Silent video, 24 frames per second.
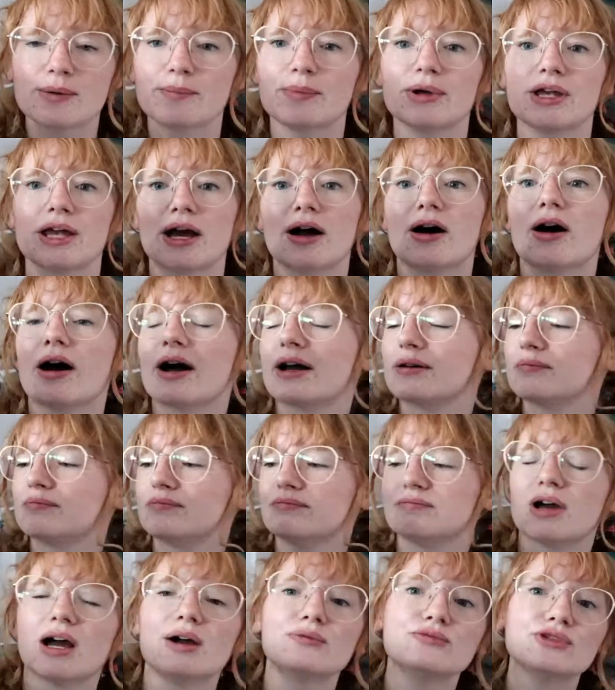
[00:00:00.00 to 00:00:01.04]
But yeah, I,
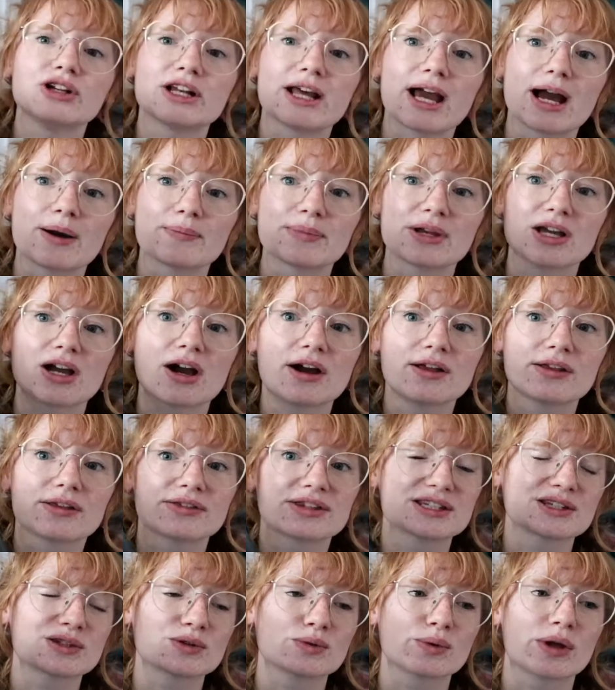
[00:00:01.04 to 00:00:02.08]
I'm really happy.
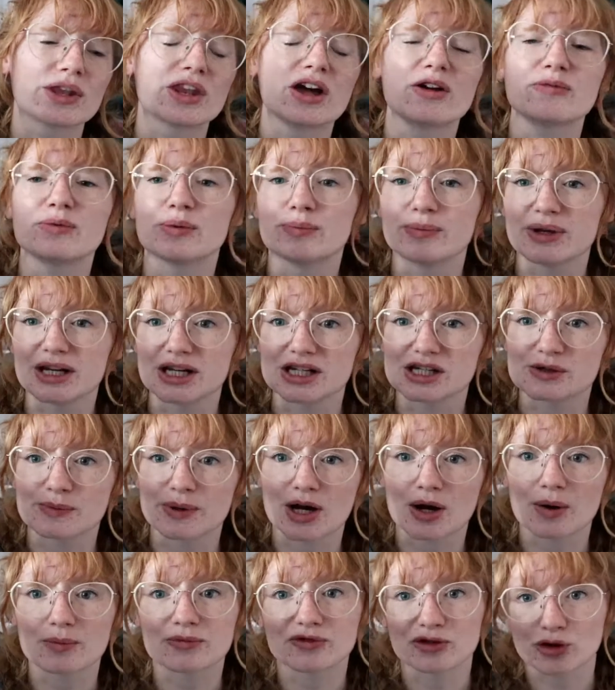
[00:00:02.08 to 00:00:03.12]
This is one that I've been meaning to
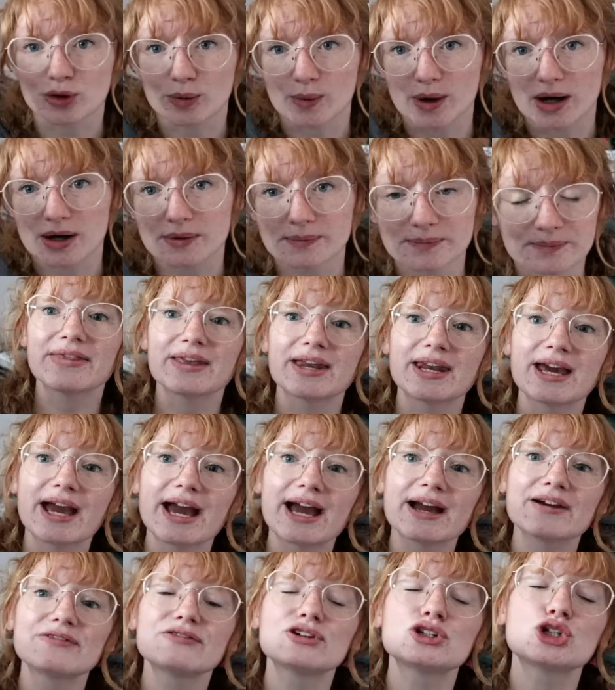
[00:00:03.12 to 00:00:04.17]
pick up for a while. And then I
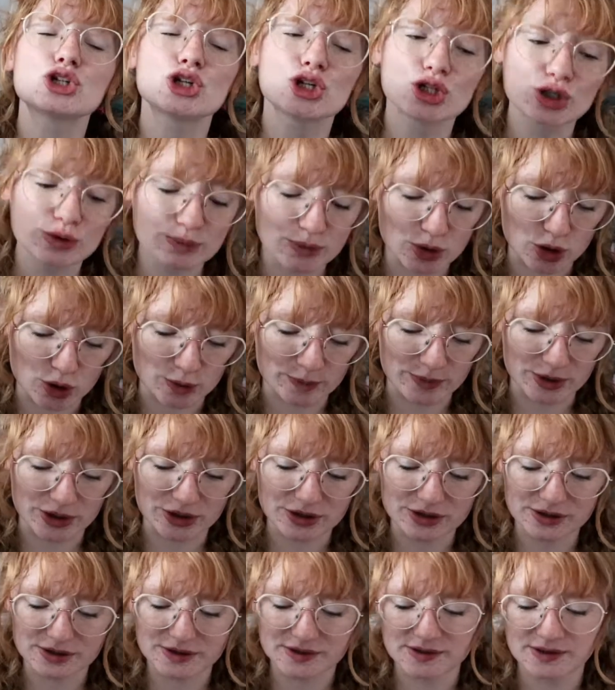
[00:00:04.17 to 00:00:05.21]
have two more
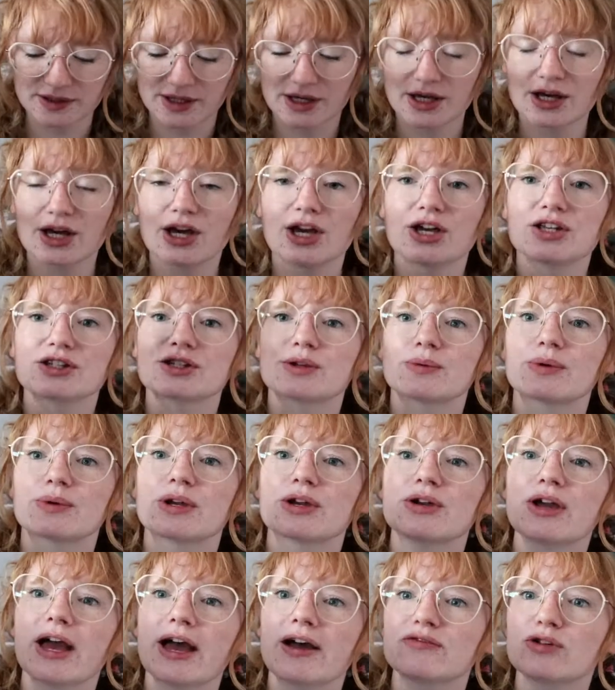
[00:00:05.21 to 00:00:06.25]
books. So
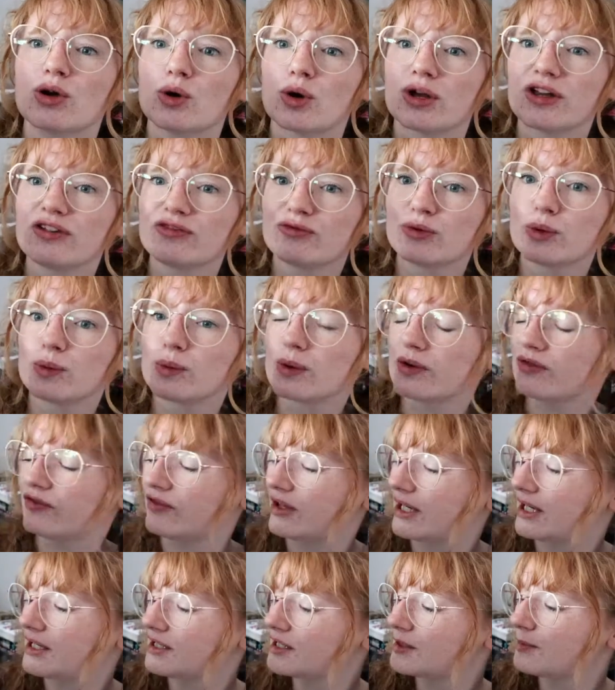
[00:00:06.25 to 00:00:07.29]
we have If We Were
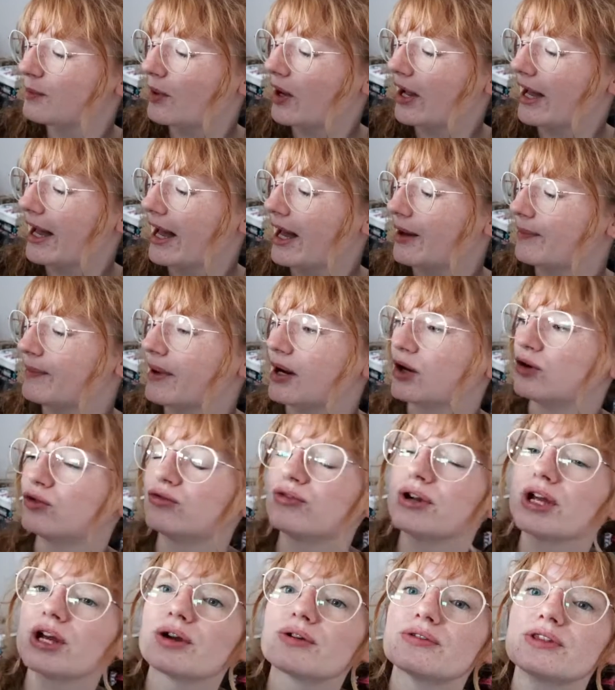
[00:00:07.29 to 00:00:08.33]
Villains by M.L.
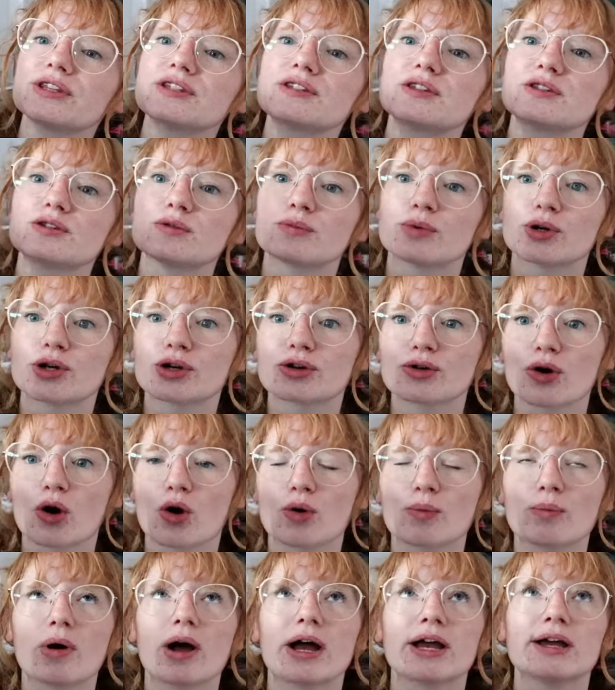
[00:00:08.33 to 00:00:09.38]
Rio. This is a book
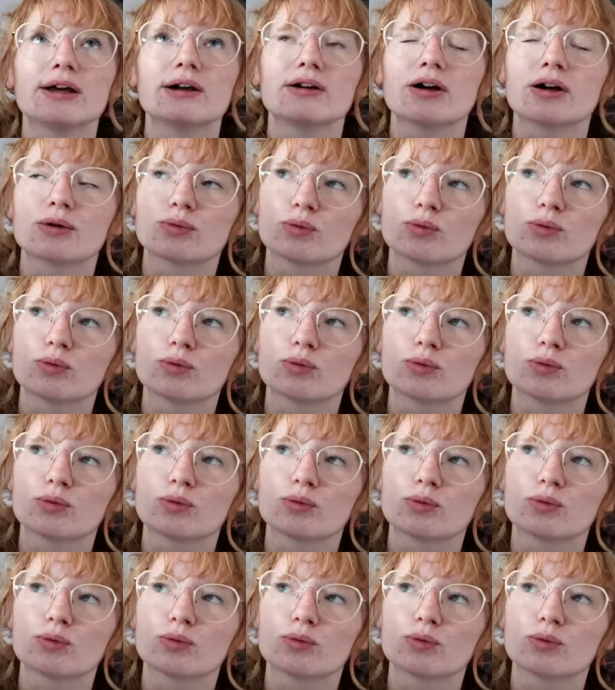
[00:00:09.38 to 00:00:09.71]
on my